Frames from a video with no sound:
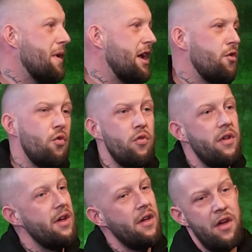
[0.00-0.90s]
man, out
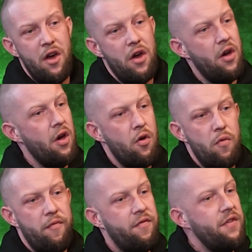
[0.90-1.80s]
there.
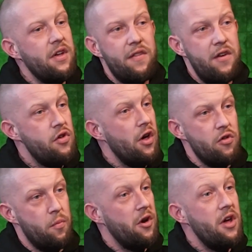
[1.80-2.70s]
Feared to
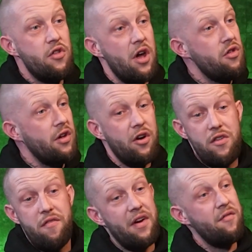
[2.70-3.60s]
charge money, charging
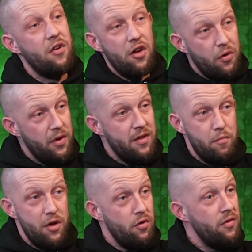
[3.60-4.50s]
cunts 500 quid and
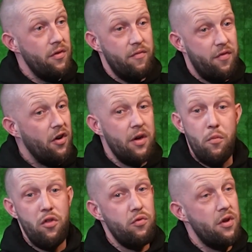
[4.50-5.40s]
been out fucking
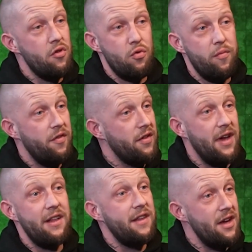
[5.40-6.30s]
working on a job for
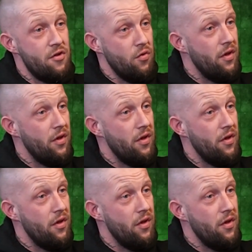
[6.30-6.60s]
10 days and